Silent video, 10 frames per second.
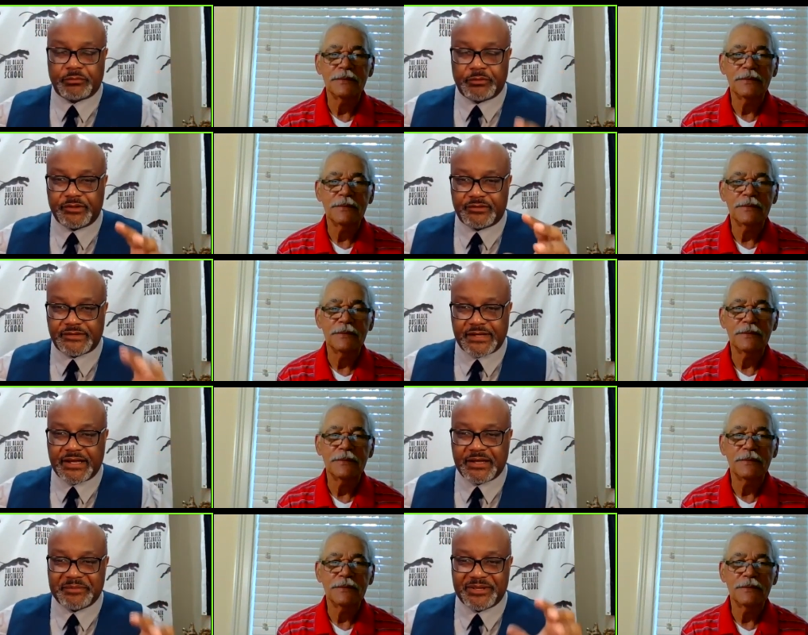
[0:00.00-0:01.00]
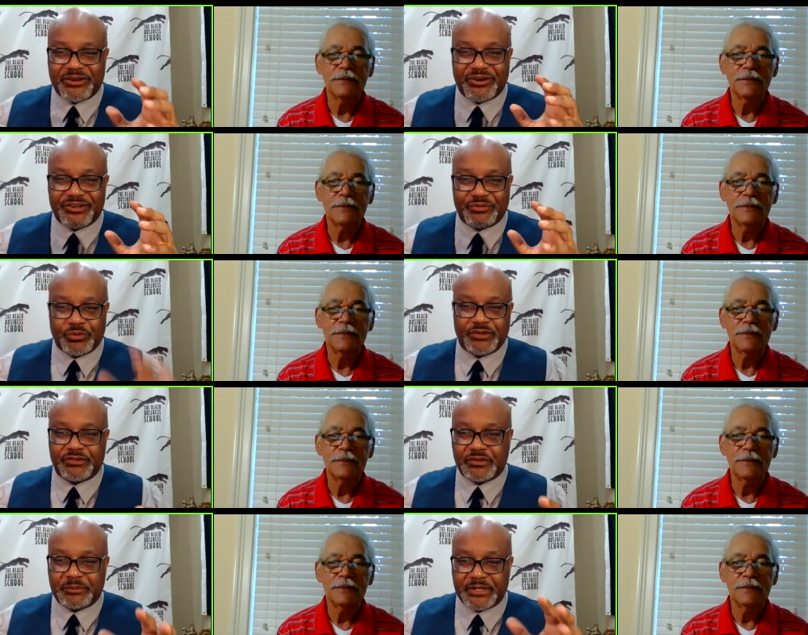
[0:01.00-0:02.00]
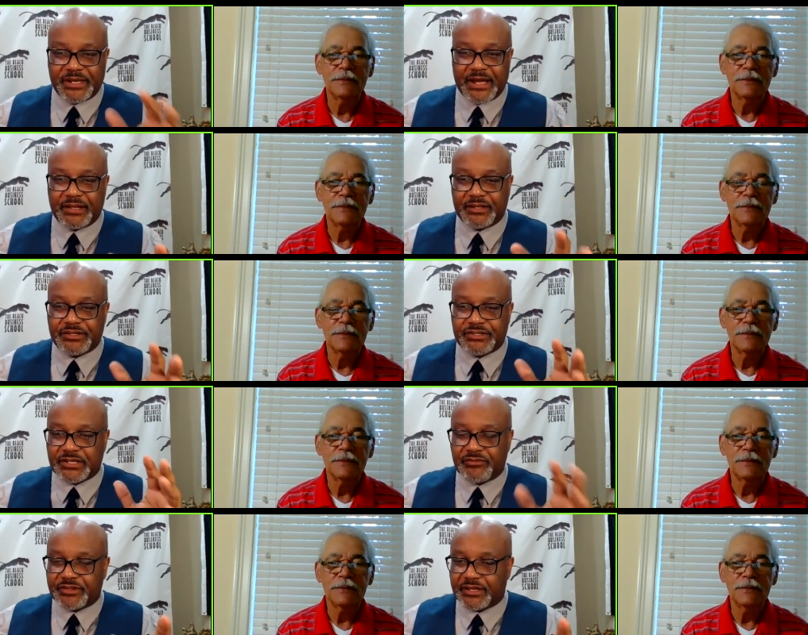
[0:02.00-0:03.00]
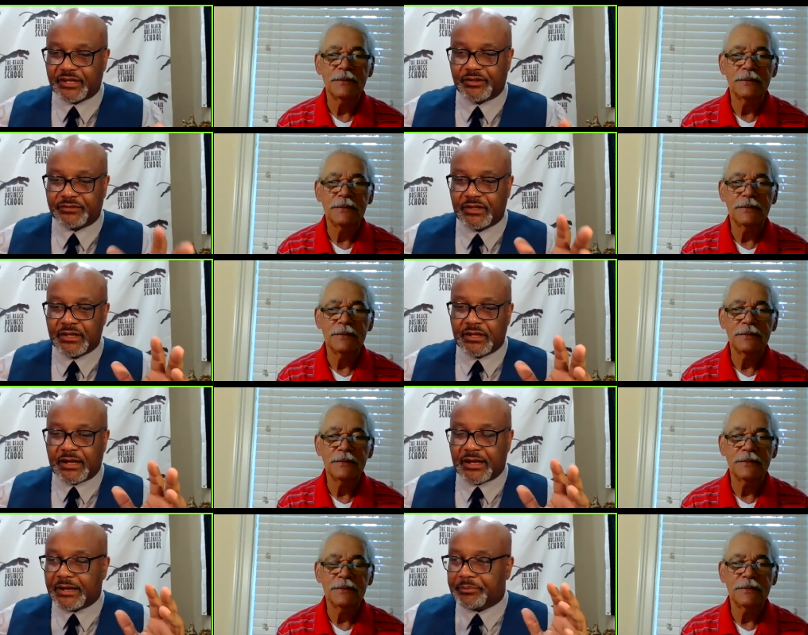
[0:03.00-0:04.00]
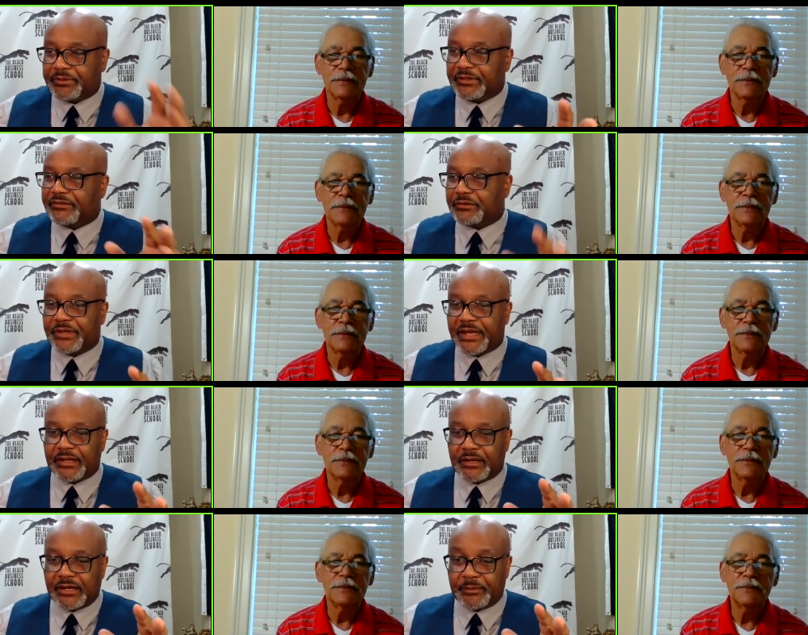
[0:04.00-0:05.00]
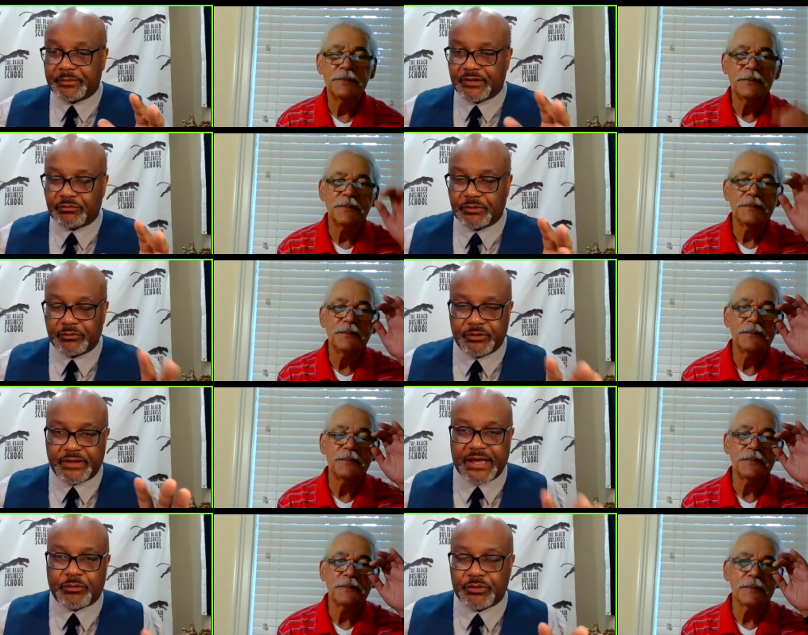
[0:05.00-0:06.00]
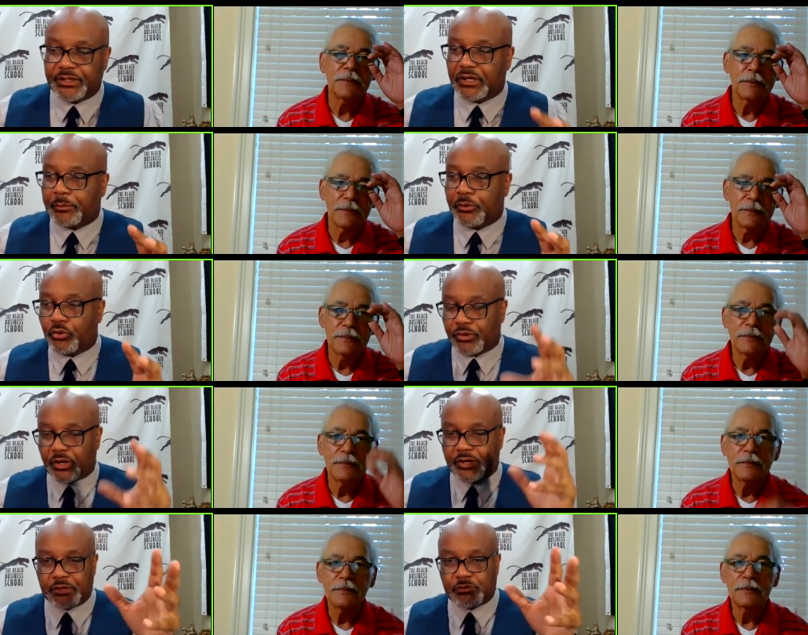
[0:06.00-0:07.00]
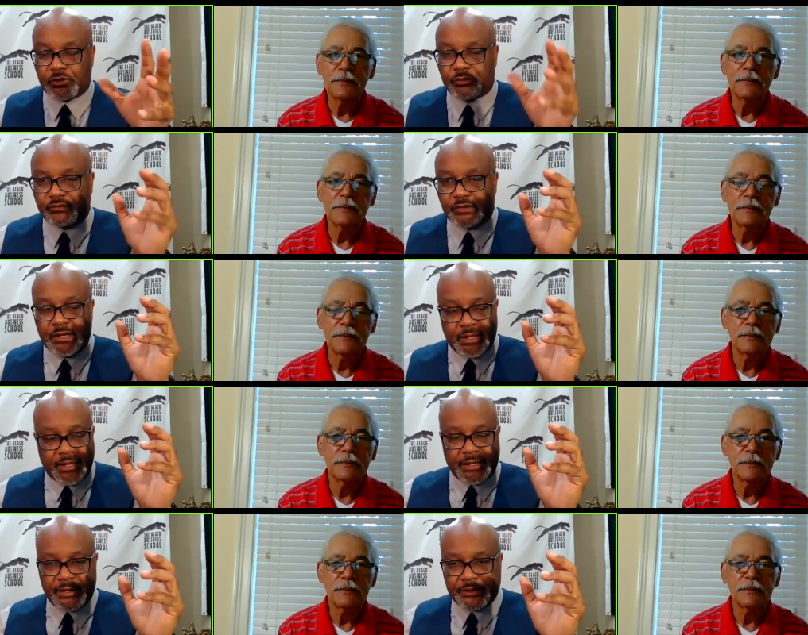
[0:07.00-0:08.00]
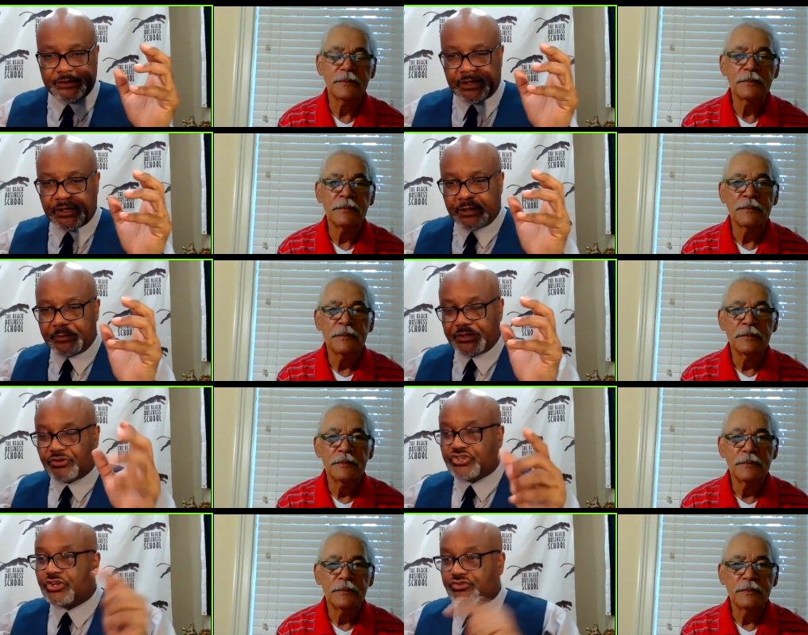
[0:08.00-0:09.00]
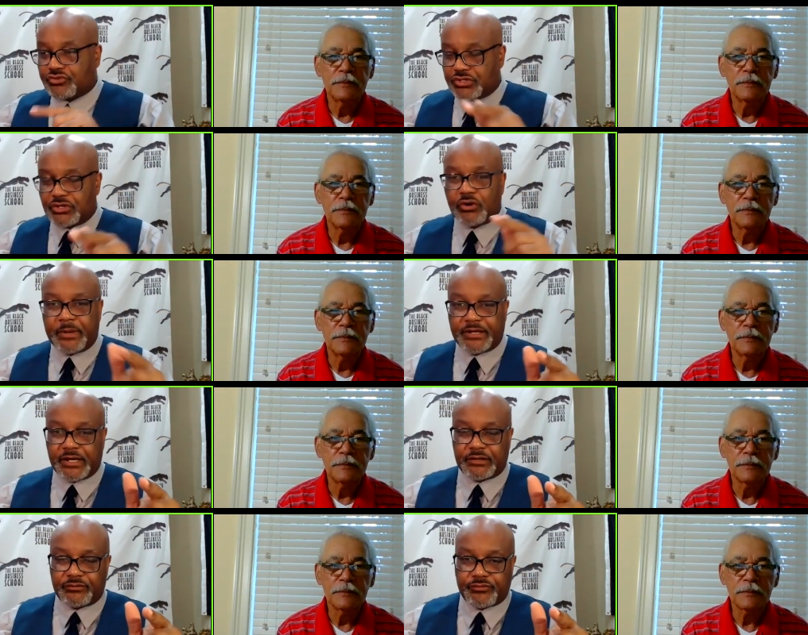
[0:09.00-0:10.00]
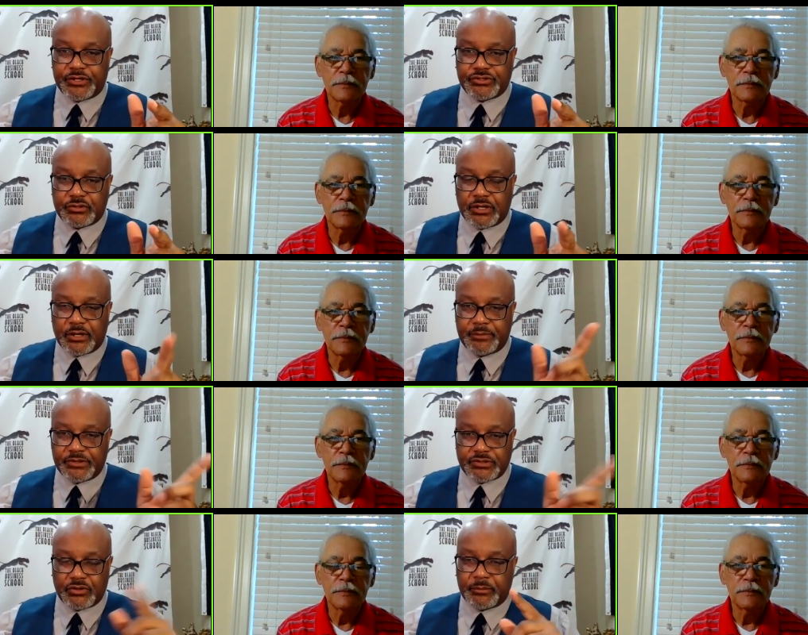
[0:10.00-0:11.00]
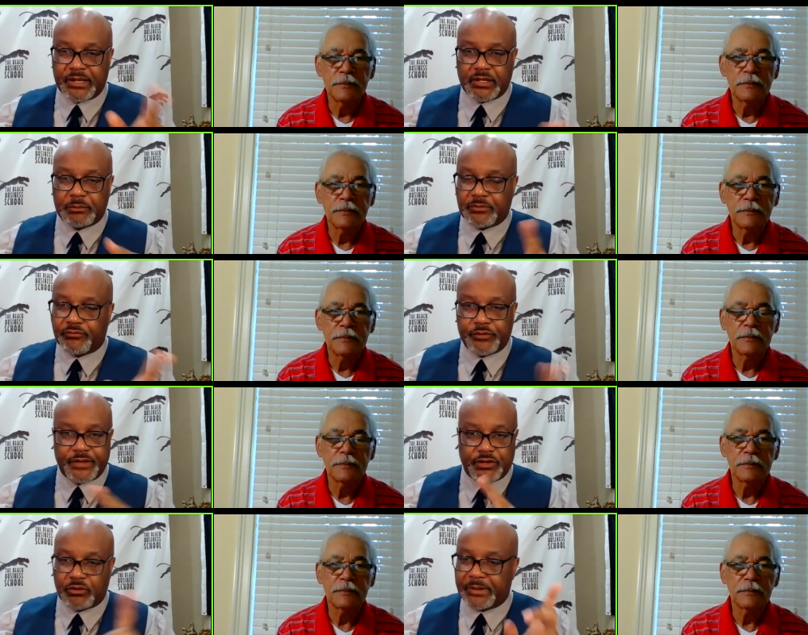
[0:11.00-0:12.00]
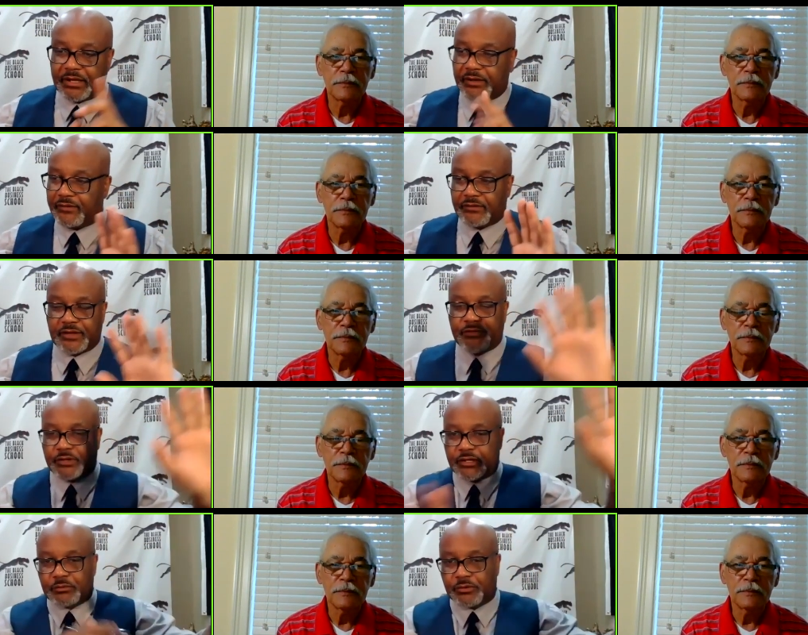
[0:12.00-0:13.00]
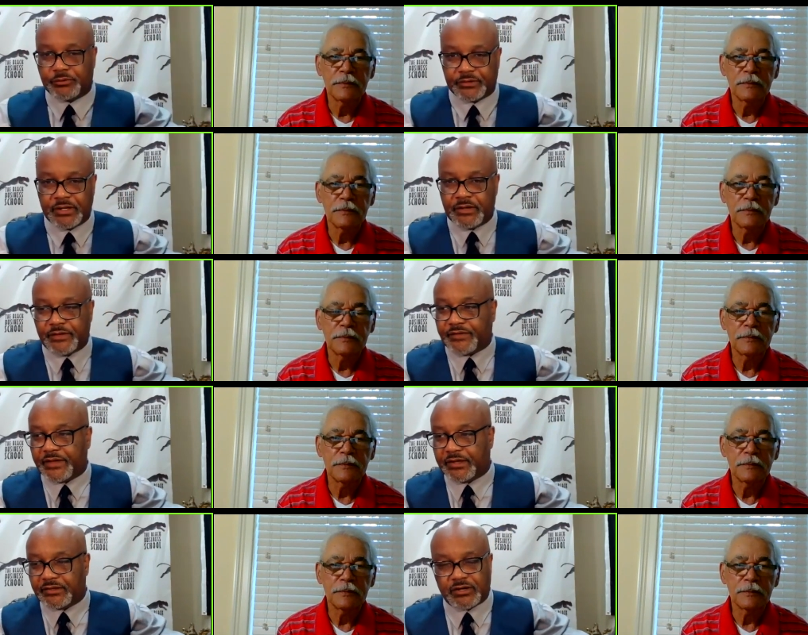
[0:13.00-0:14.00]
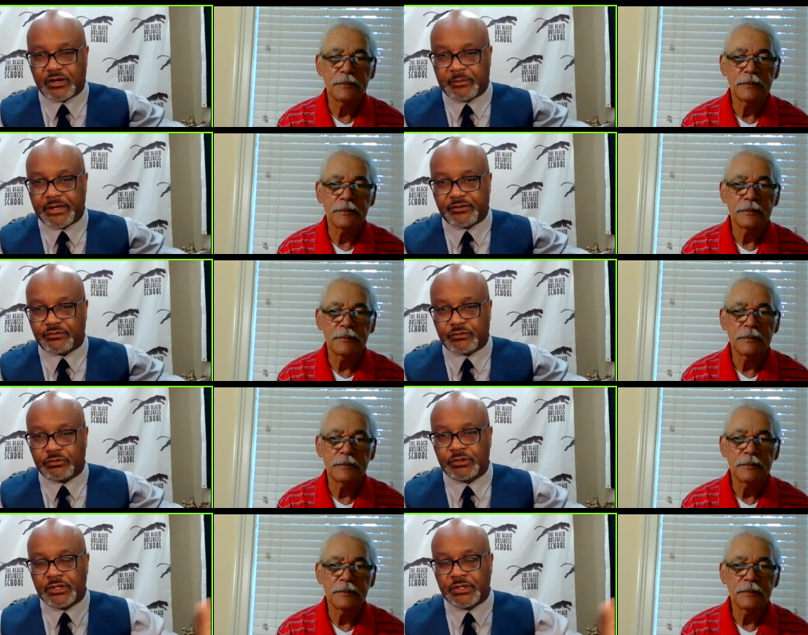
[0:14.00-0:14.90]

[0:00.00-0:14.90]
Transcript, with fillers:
Speaker 1: with his time and all his wisdom and knowledge and everything else. Please do that because we got to really uphold our heroes. And your children should know about Dr. Fraser. They should know about him before they know about any of these other heroes that they get taught about in school.